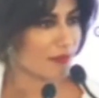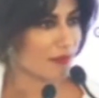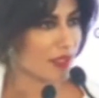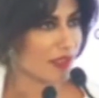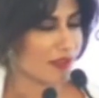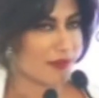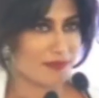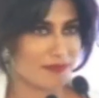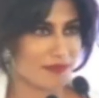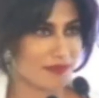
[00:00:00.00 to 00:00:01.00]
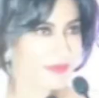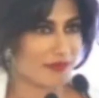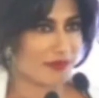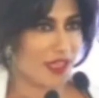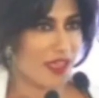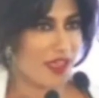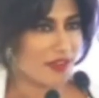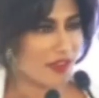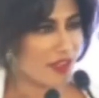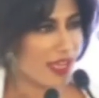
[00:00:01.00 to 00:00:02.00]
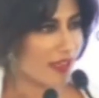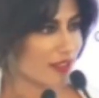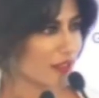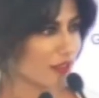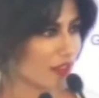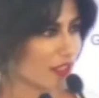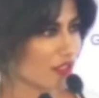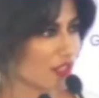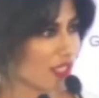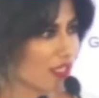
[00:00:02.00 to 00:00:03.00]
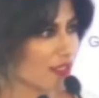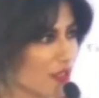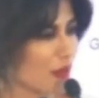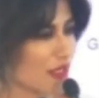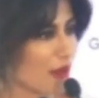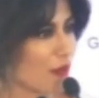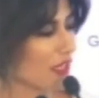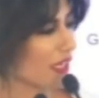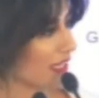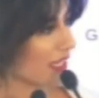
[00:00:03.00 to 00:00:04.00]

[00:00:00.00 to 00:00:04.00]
the, the reality of it. It just hits you when someone like